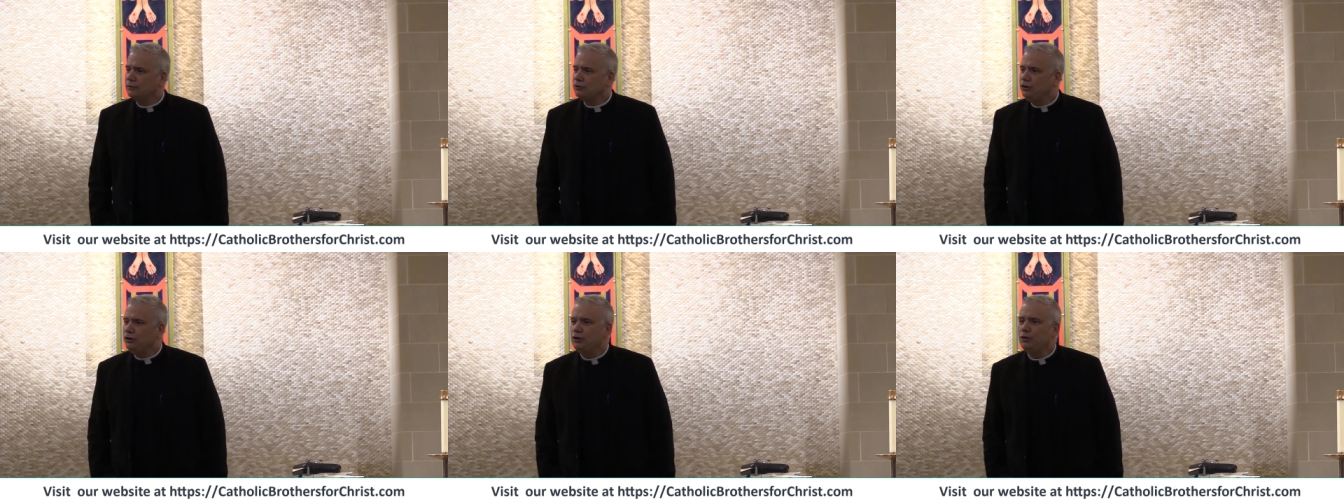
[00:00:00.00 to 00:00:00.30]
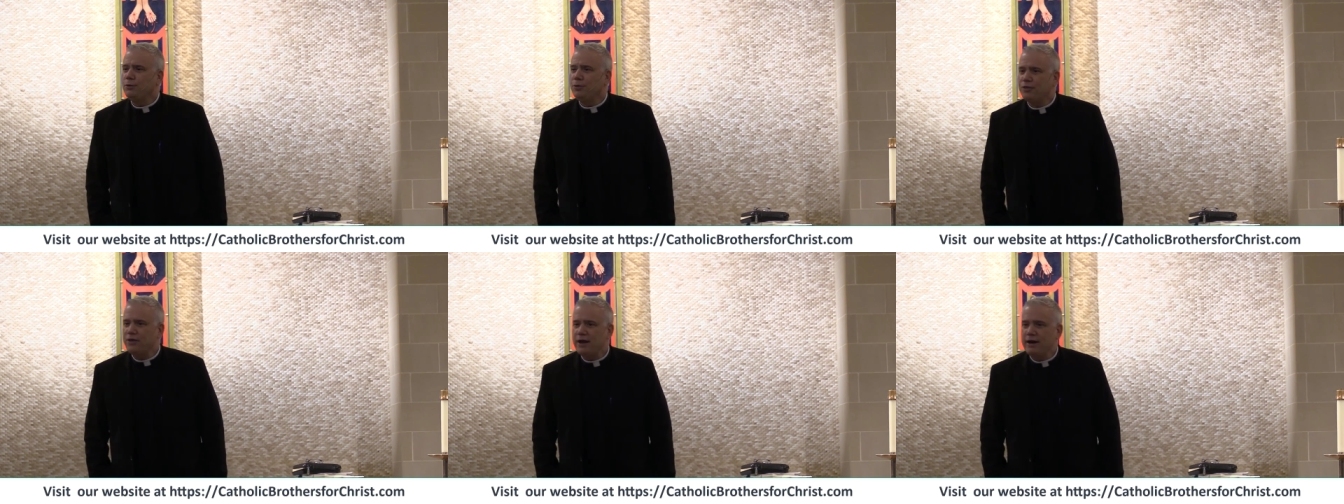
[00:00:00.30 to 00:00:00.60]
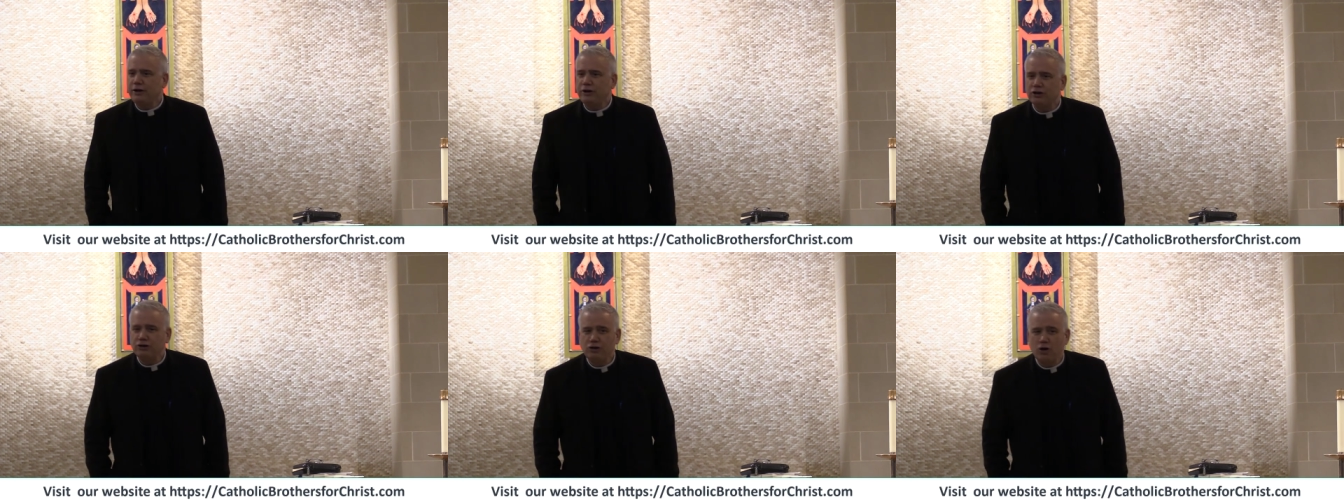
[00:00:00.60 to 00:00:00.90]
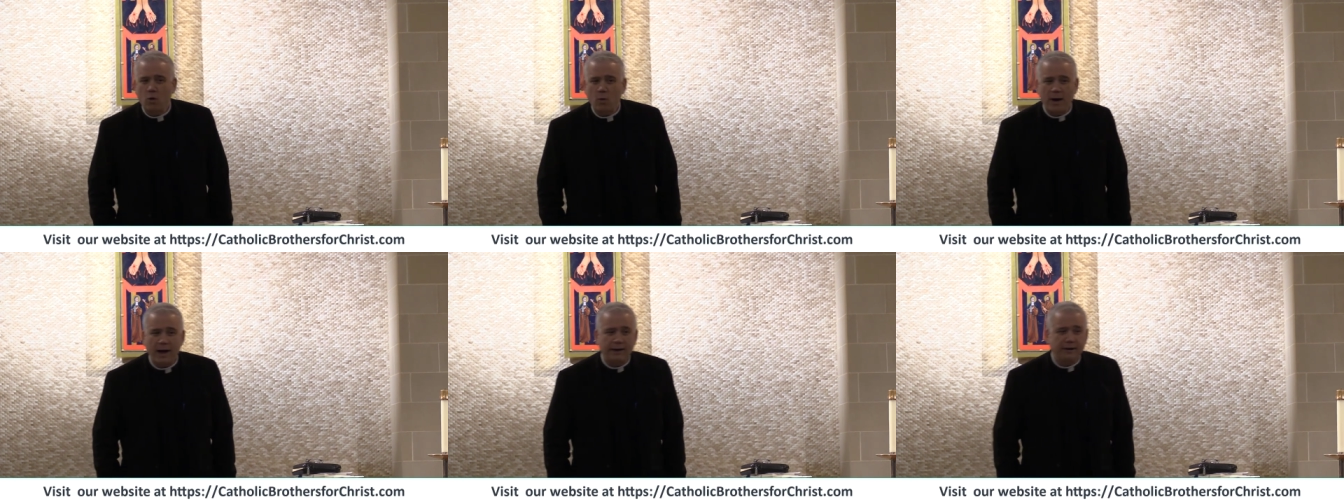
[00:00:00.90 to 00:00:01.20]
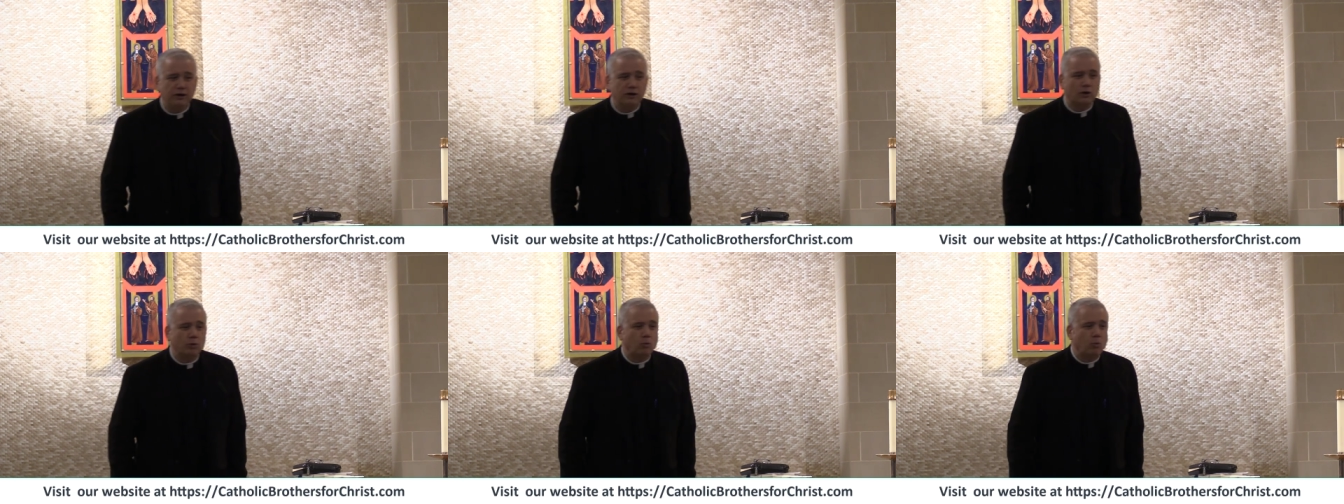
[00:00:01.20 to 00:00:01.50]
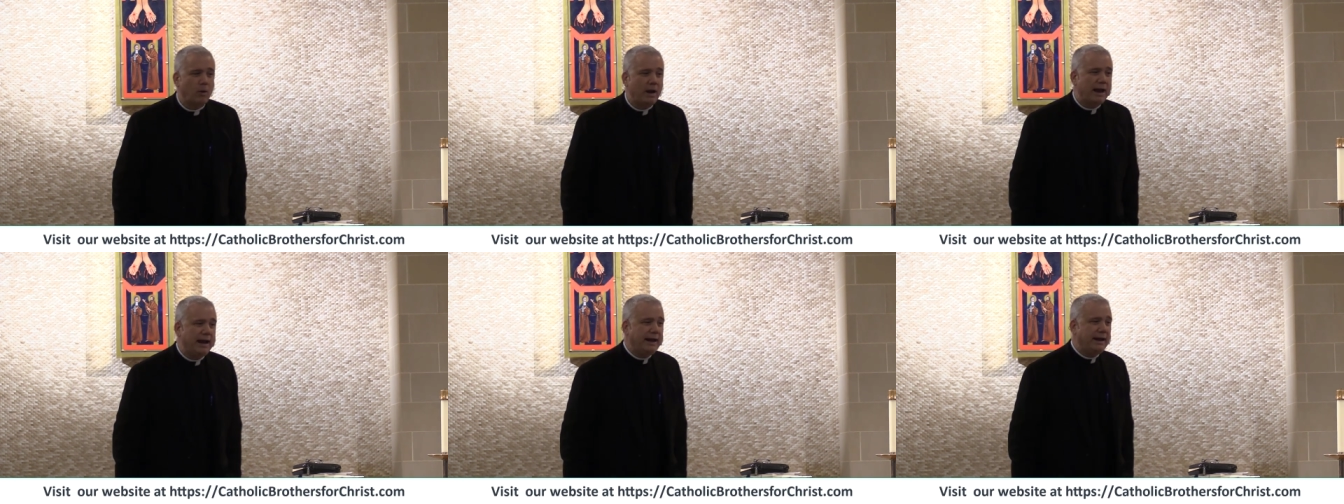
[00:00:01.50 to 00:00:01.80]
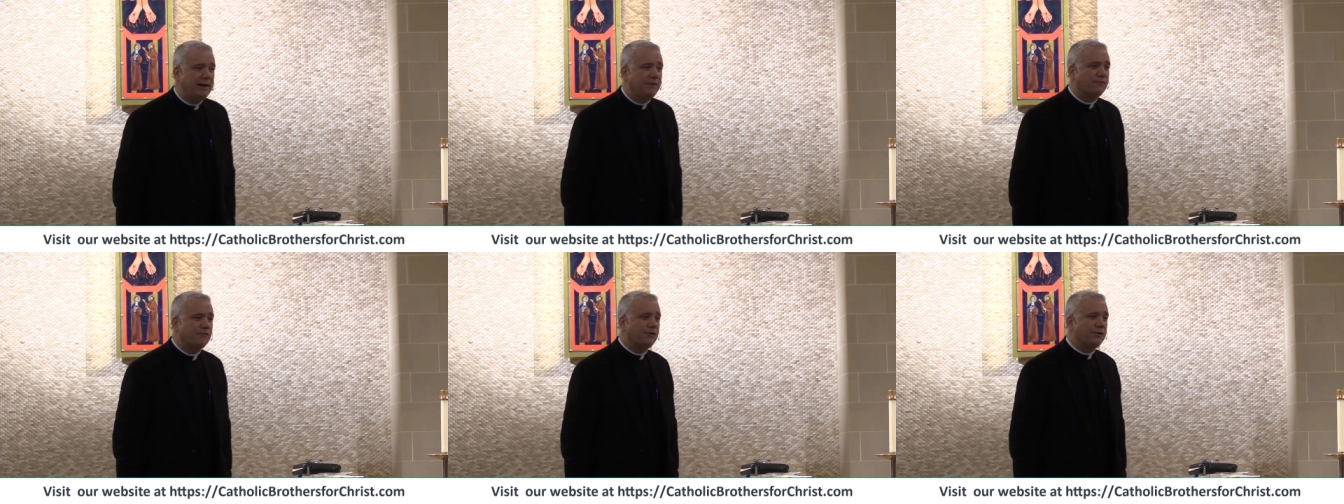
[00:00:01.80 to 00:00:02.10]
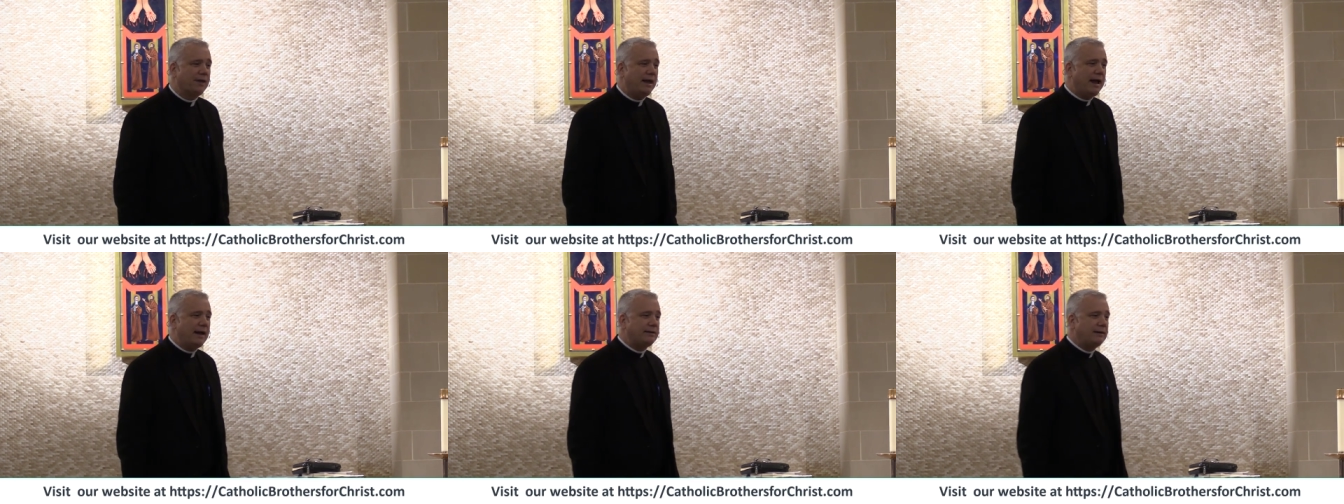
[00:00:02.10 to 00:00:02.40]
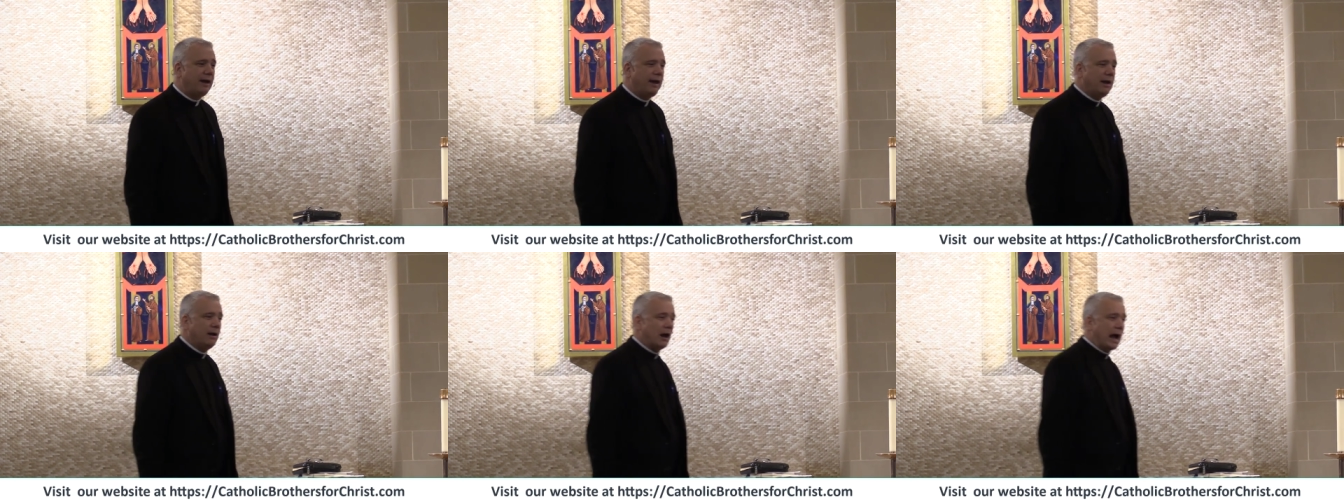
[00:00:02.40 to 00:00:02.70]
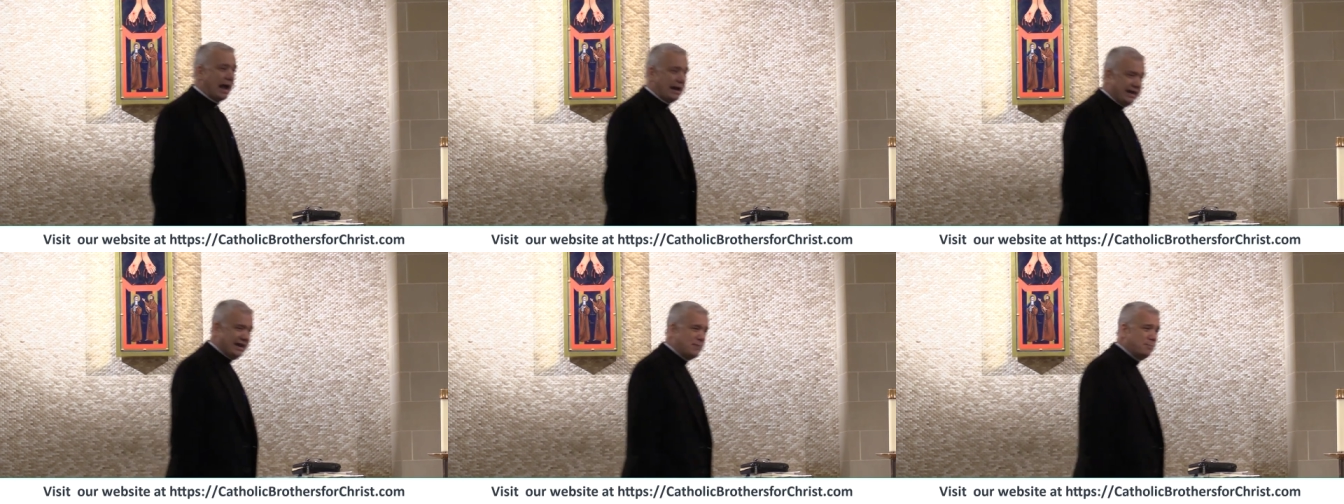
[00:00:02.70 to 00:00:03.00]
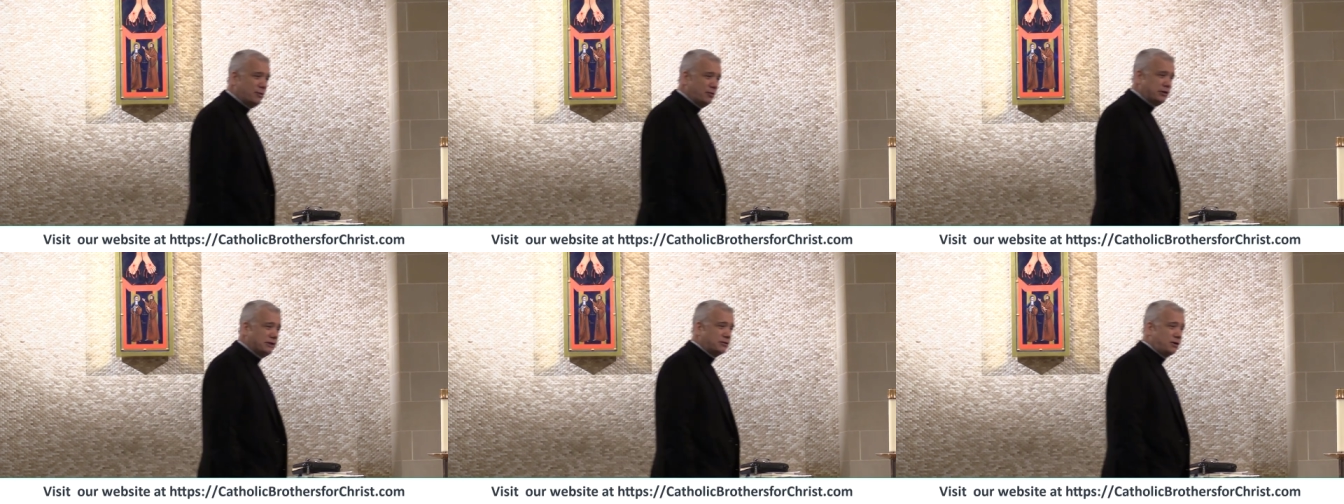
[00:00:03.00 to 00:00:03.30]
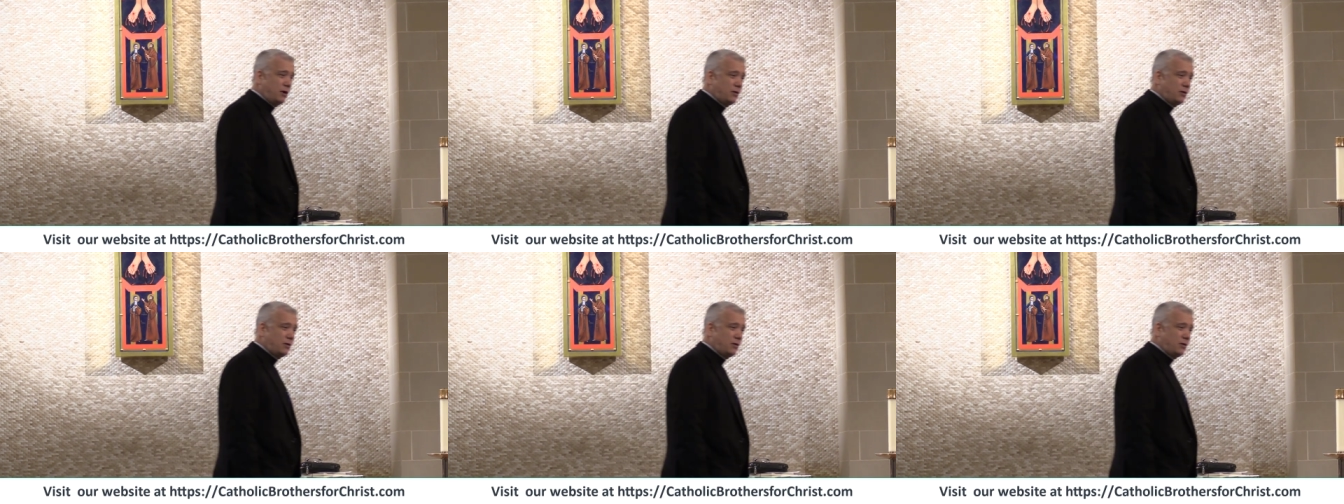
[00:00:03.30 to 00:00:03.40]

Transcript: Do you think you'd go out of your way for that? I get a million